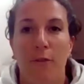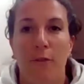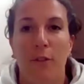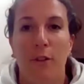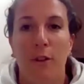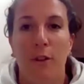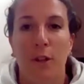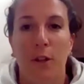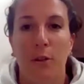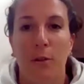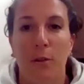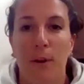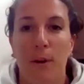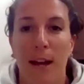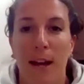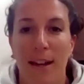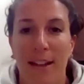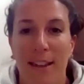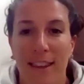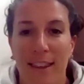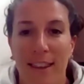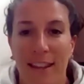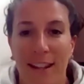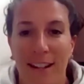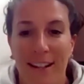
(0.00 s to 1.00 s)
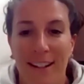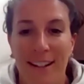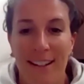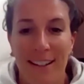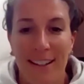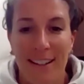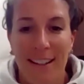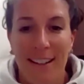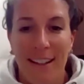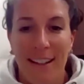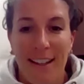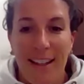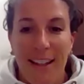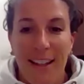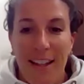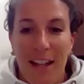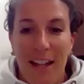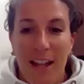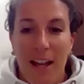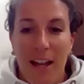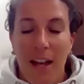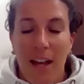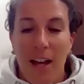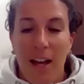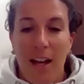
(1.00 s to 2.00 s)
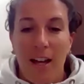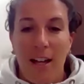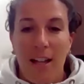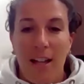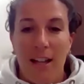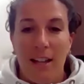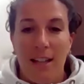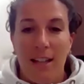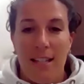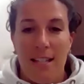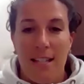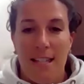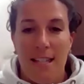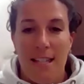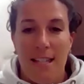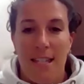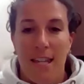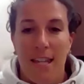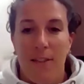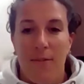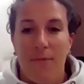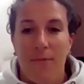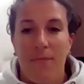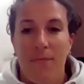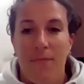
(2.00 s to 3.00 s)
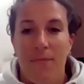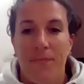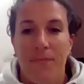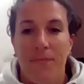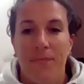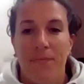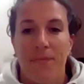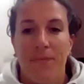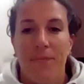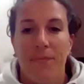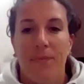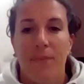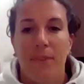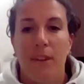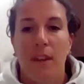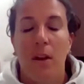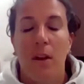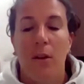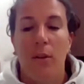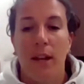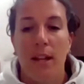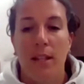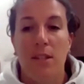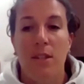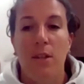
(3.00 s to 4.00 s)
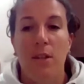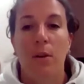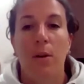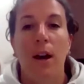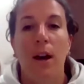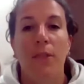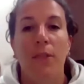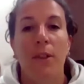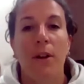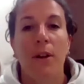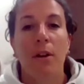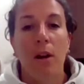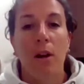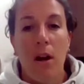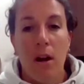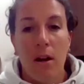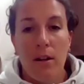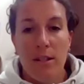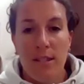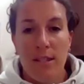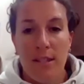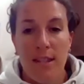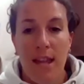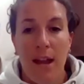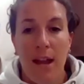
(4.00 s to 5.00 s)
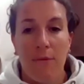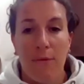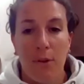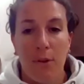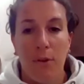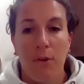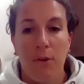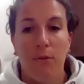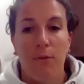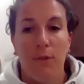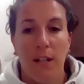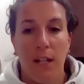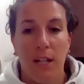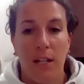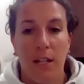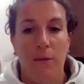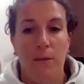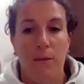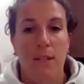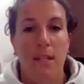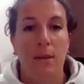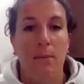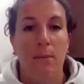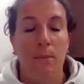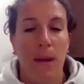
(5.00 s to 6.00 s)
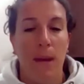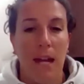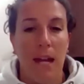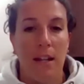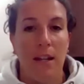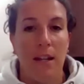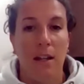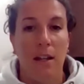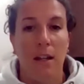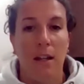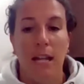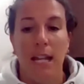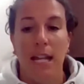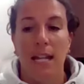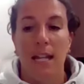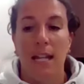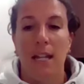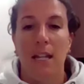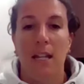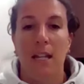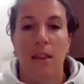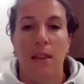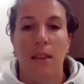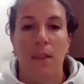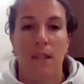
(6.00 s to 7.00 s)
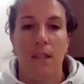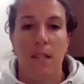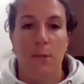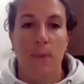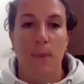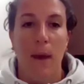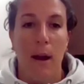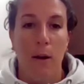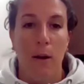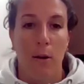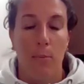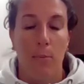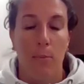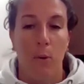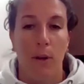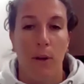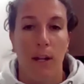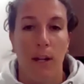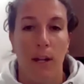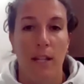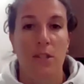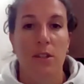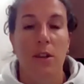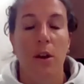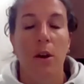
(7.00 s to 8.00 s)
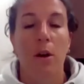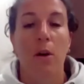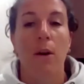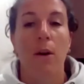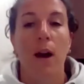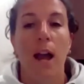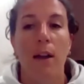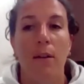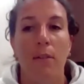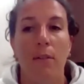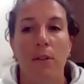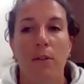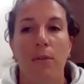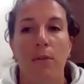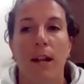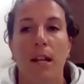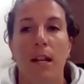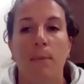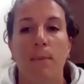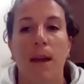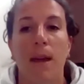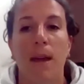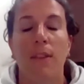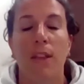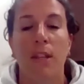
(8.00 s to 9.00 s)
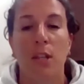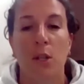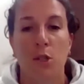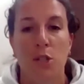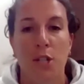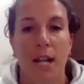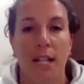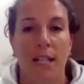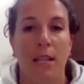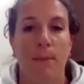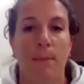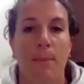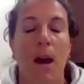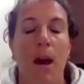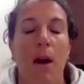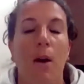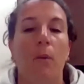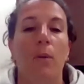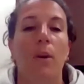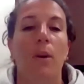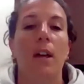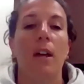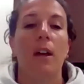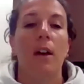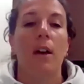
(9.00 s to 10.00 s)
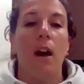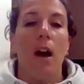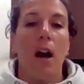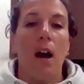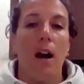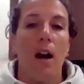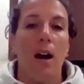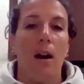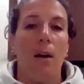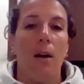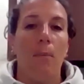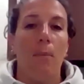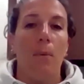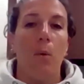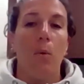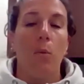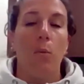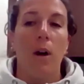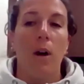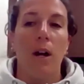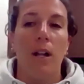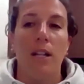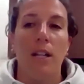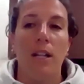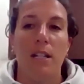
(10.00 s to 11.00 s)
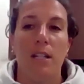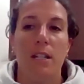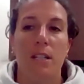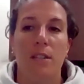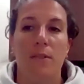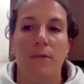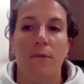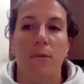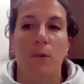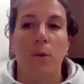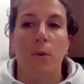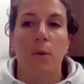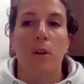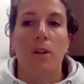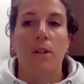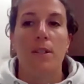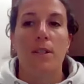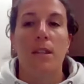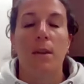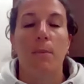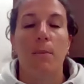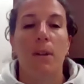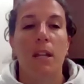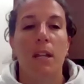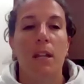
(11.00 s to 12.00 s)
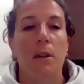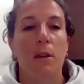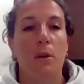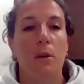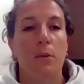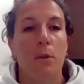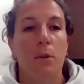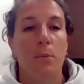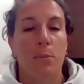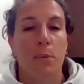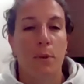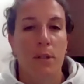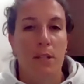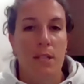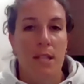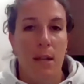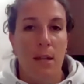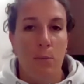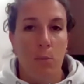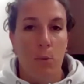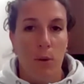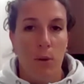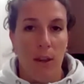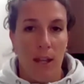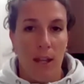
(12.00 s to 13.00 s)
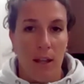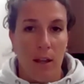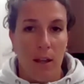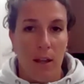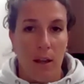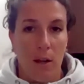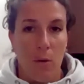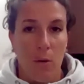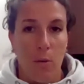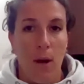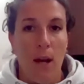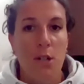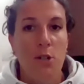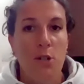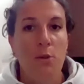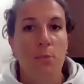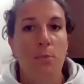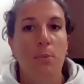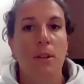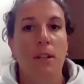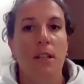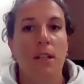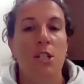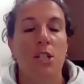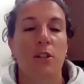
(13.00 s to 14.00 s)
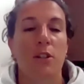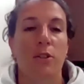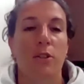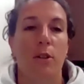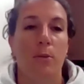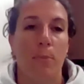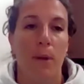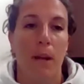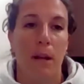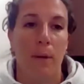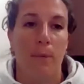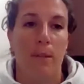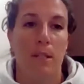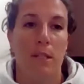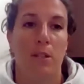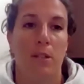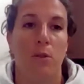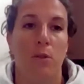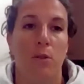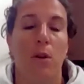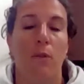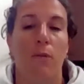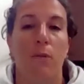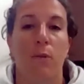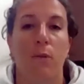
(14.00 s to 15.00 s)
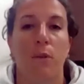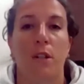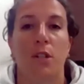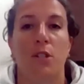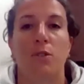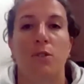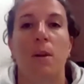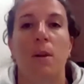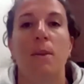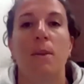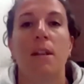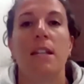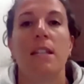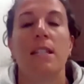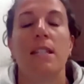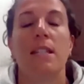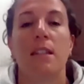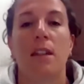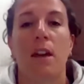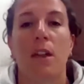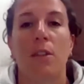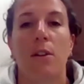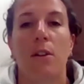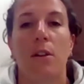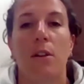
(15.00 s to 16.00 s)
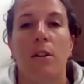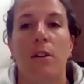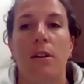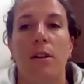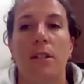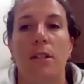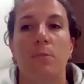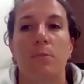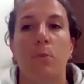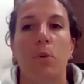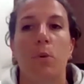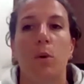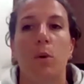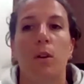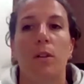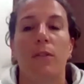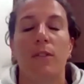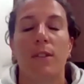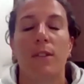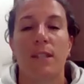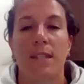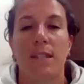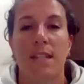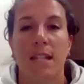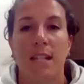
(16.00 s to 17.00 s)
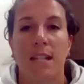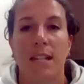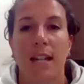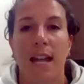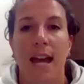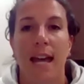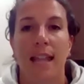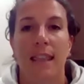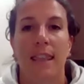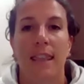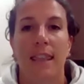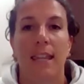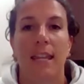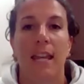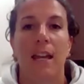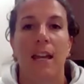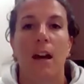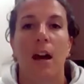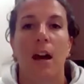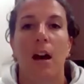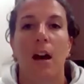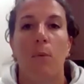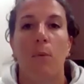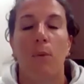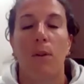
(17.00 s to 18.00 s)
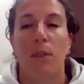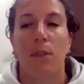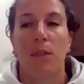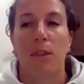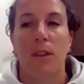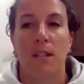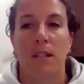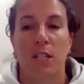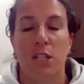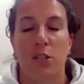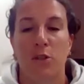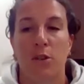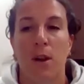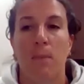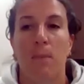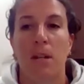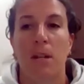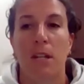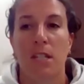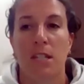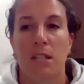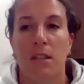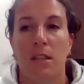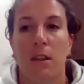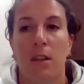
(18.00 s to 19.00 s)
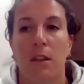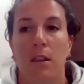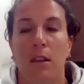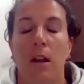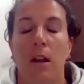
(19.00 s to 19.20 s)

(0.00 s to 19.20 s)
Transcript: for a little while there. Let's see. Okay, so there are several videos embedded in this PowerPoint. So I would recommend that you check them out. One is for somebody who would present more like a quadriplegic or impairments in all 4 extremities. The other is more of a seated athlete with extremities and